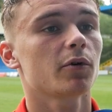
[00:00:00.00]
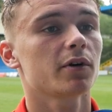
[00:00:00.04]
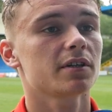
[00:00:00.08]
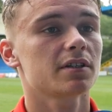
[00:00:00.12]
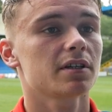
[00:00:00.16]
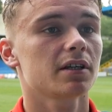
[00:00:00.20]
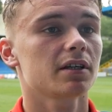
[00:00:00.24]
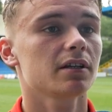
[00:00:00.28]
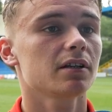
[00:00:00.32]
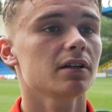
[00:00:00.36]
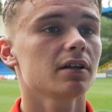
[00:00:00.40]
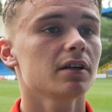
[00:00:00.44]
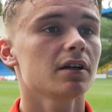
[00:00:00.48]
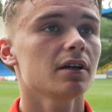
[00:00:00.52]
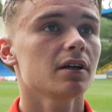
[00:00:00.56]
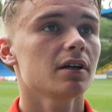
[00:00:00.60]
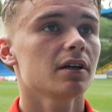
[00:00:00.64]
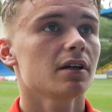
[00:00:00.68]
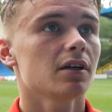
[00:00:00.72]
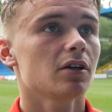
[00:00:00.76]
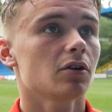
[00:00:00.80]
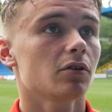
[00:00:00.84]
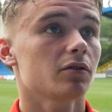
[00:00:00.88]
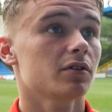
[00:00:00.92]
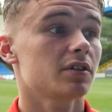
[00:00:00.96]
in.
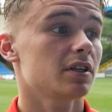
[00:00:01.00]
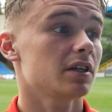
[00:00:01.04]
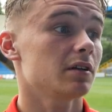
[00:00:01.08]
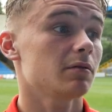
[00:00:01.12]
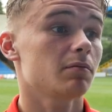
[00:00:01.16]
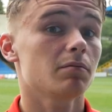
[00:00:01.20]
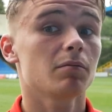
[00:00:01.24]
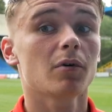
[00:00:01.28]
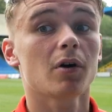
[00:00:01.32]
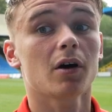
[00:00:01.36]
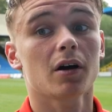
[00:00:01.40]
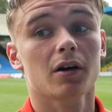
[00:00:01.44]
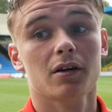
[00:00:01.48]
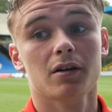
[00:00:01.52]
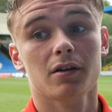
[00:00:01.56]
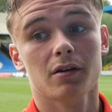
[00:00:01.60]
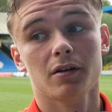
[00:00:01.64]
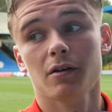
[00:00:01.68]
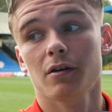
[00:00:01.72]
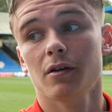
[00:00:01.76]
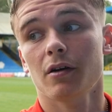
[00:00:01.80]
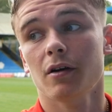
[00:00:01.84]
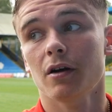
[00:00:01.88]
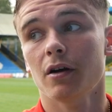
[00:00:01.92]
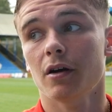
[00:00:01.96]
Obviously, Mark
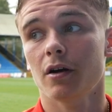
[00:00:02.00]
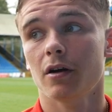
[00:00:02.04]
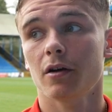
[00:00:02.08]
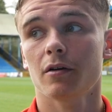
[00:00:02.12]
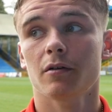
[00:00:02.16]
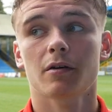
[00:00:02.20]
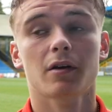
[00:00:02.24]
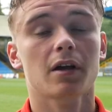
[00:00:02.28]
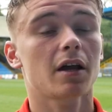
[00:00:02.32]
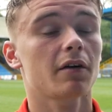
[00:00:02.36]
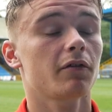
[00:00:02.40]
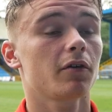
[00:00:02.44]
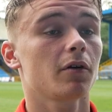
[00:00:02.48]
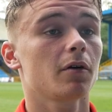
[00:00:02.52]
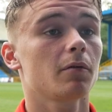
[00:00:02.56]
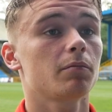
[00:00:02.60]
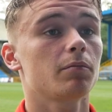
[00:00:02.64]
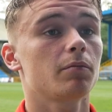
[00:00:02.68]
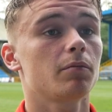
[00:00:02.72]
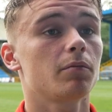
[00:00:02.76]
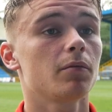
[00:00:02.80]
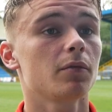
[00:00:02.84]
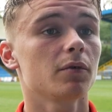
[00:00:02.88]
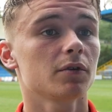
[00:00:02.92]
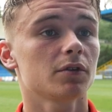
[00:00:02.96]
Gaffer
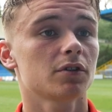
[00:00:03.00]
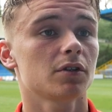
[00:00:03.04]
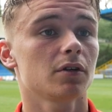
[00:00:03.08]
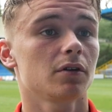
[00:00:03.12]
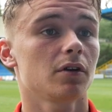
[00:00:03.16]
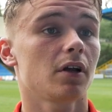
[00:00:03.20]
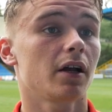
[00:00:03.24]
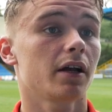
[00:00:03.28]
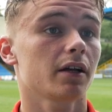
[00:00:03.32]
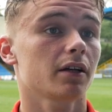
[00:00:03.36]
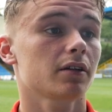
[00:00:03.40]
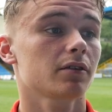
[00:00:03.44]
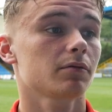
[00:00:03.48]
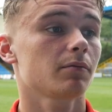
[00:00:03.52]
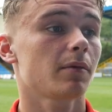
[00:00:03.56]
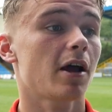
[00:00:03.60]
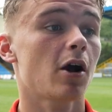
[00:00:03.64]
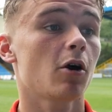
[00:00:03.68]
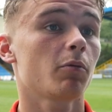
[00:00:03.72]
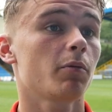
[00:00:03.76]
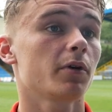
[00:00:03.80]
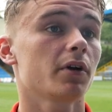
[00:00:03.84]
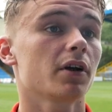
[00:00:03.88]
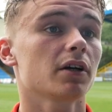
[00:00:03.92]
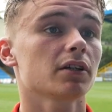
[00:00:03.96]
sort of like
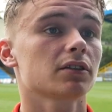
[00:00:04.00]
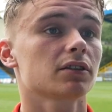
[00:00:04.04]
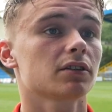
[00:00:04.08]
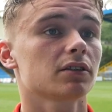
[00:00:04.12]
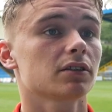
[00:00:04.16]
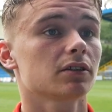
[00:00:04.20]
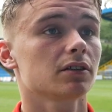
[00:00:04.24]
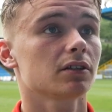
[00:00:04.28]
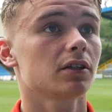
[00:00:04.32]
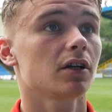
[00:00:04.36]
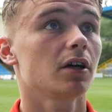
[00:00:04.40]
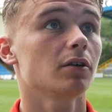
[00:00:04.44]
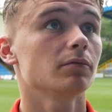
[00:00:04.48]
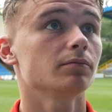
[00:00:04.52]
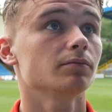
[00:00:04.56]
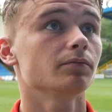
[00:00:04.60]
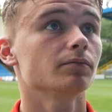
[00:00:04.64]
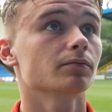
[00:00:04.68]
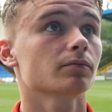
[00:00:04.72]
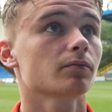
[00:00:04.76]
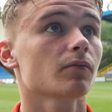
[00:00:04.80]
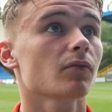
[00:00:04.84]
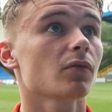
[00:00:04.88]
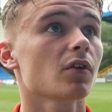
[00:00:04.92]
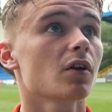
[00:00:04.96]
helping us
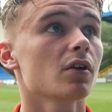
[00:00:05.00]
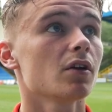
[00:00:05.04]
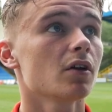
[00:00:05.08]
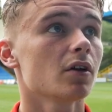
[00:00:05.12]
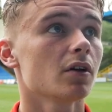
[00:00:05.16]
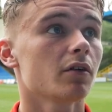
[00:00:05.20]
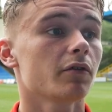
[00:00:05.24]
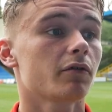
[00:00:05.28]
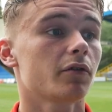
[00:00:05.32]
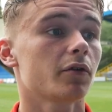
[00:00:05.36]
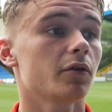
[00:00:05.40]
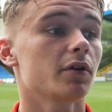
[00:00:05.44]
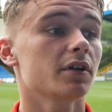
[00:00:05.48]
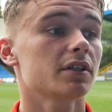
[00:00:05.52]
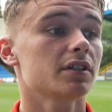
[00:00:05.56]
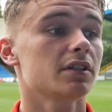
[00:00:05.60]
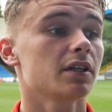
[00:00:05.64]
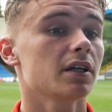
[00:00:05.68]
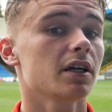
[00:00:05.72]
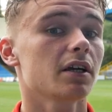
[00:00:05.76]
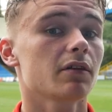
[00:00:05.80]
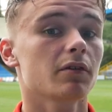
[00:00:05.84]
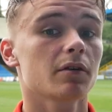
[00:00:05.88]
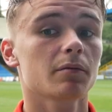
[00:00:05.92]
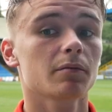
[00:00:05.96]
through this
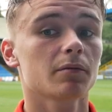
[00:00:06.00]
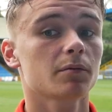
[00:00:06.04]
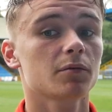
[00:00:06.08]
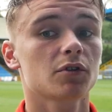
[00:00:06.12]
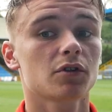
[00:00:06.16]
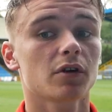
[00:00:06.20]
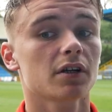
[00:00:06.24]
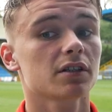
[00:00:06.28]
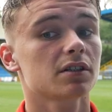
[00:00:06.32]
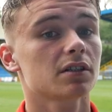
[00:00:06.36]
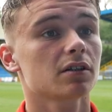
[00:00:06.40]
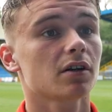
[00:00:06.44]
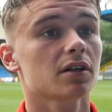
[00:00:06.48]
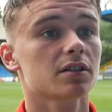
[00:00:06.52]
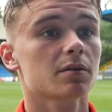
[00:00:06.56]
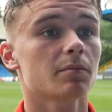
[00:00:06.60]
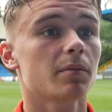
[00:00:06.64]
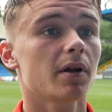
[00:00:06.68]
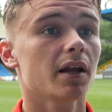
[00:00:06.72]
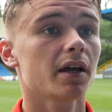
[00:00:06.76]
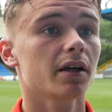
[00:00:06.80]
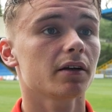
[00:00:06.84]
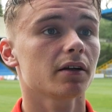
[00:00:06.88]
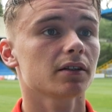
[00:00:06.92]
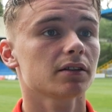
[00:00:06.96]
year and trusting us and
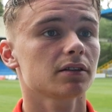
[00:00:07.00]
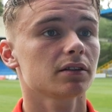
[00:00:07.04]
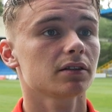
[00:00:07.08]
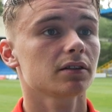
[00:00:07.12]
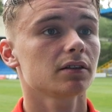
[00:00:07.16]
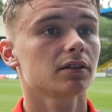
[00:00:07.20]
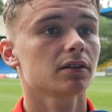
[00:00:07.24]
playing us.